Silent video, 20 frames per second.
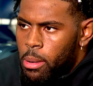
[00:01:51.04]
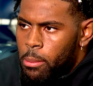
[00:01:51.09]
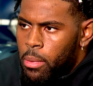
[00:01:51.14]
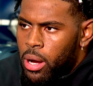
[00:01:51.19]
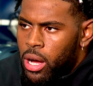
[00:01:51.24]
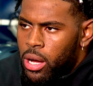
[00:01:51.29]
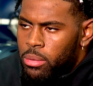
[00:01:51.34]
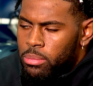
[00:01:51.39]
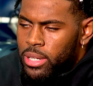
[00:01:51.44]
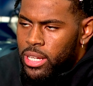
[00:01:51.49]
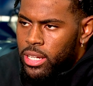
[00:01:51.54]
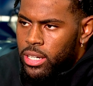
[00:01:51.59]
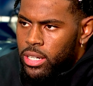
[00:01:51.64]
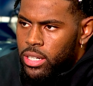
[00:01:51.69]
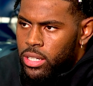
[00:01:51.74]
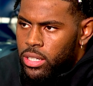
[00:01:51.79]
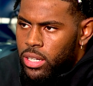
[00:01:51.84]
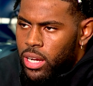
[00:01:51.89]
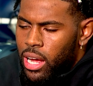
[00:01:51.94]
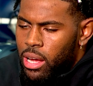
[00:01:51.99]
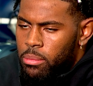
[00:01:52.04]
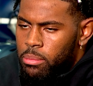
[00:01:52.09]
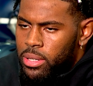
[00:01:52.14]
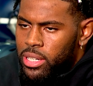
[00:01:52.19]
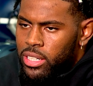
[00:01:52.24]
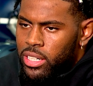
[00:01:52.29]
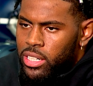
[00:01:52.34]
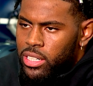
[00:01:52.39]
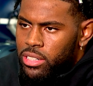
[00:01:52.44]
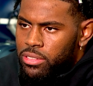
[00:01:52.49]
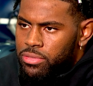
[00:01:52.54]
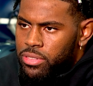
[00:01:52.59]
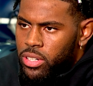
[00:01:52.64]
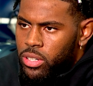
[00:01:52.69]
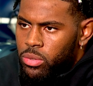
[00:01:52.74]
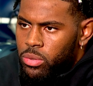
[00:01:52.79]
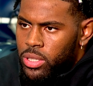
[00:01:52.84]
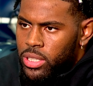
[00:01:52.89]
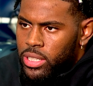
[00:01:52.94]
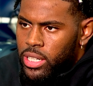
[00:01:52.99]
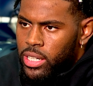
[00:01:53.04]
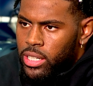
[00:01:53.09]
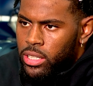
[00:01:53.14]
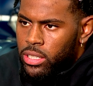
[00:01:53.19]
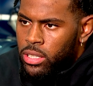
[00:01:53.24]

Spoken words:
my mom that I'll be in the NFL one day.